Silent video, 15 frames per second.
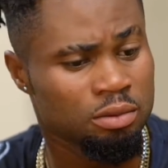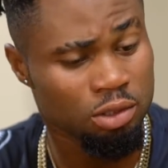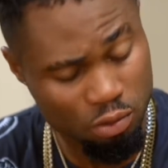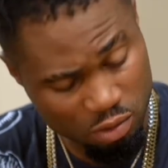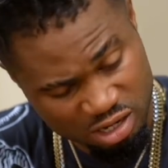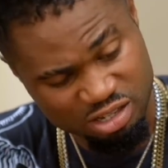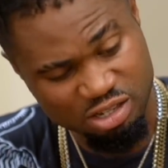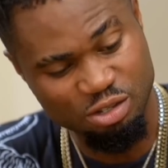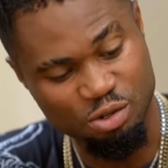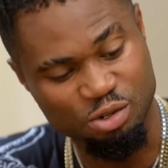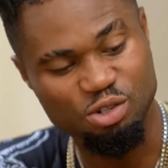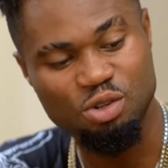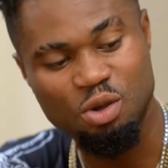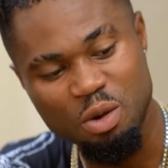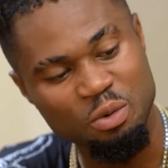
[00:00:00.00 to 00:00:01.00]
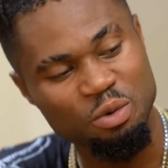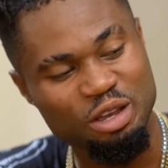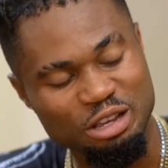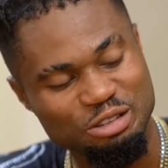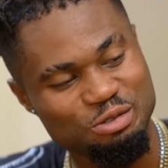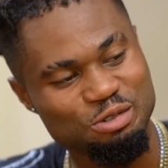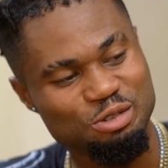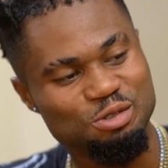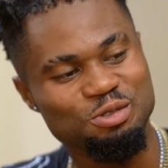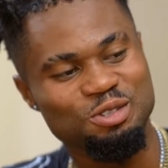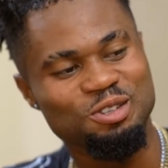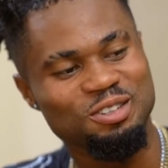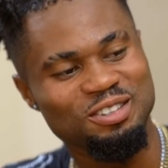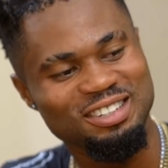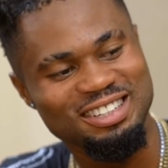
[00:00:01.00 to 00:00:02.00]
We'll listen to the song when we get to the studio.